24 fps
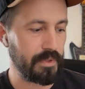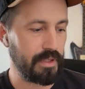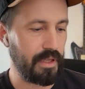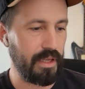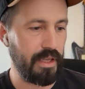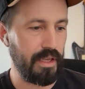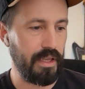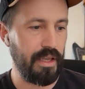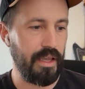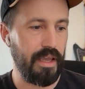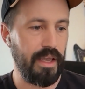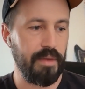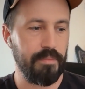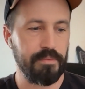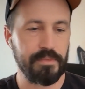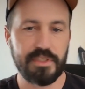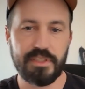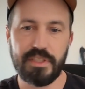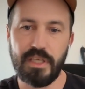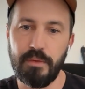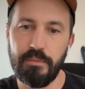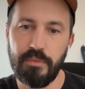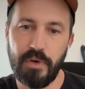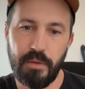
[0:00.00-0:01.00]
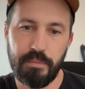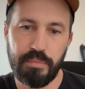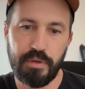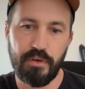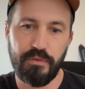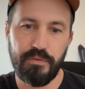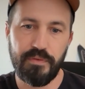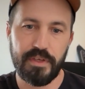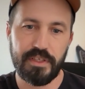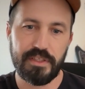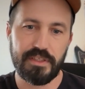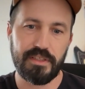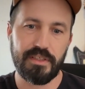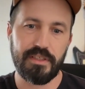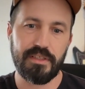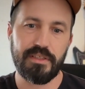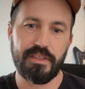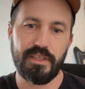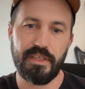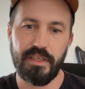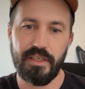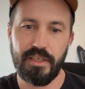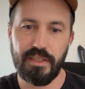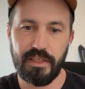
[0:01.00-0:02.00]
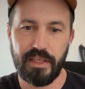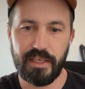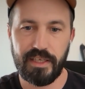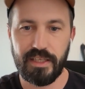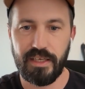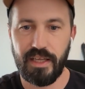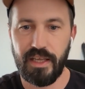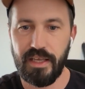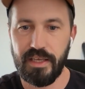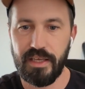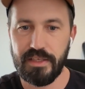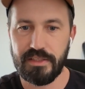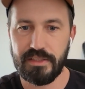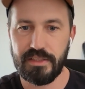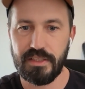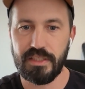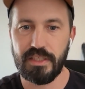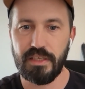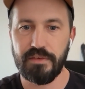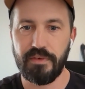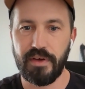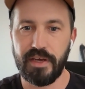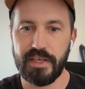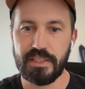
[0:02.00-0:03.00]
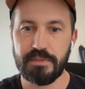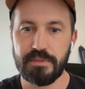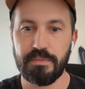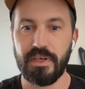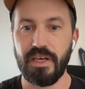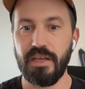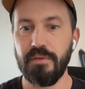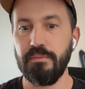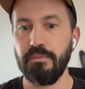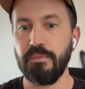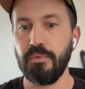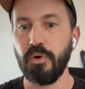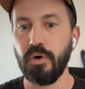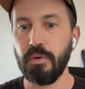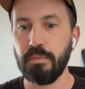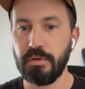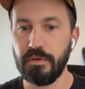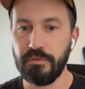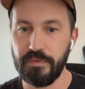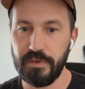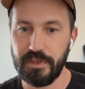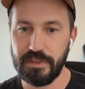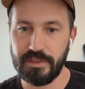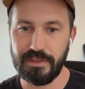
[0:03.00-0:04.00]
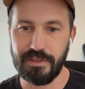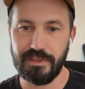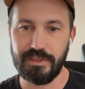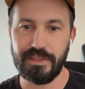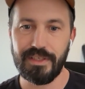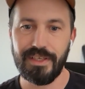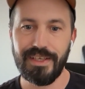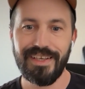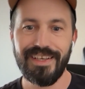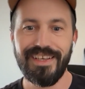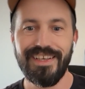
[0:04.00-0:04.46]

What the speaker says: am somewhat proficient in like an AAC device, but I'm more proficient